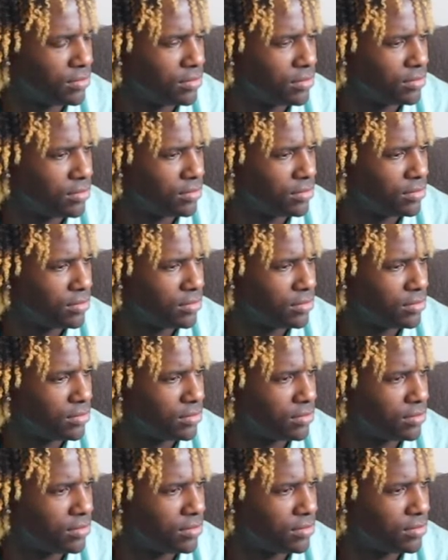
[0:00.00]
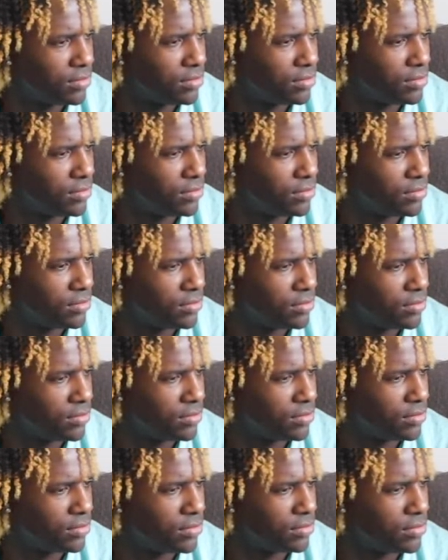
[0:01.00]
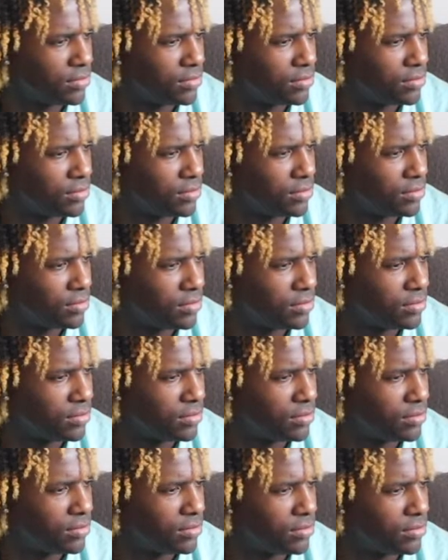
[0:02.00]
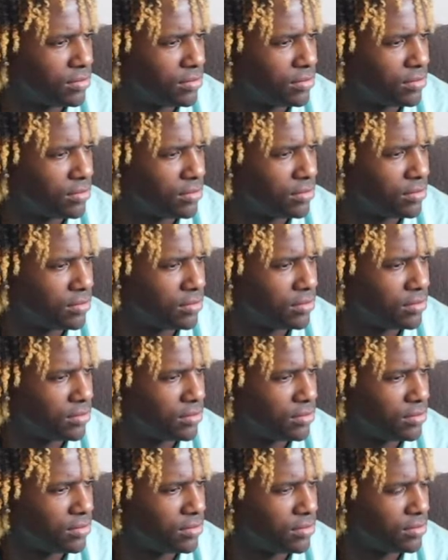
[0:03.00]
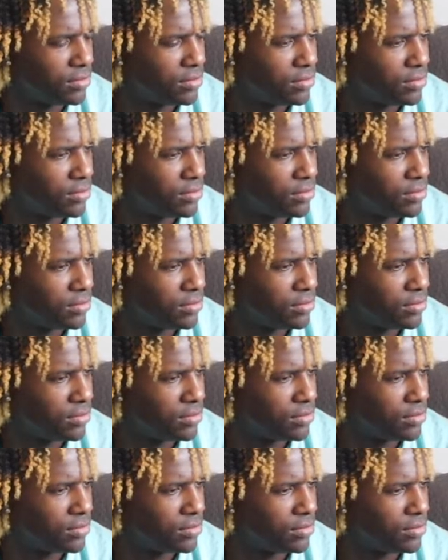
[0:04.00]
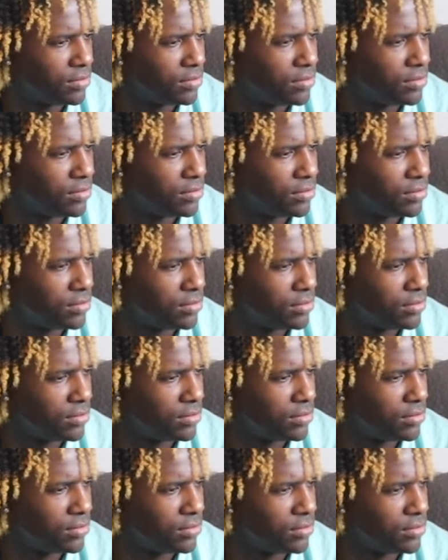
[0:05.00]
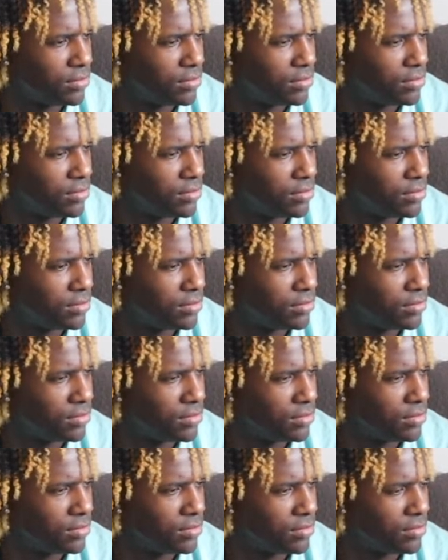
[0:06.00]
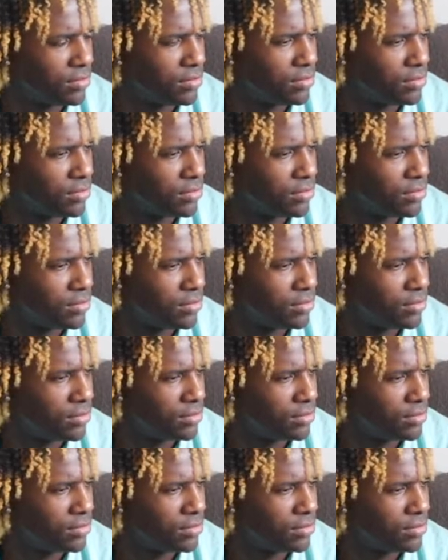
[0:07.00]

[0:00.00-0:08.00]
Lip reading: This person isn't speaking.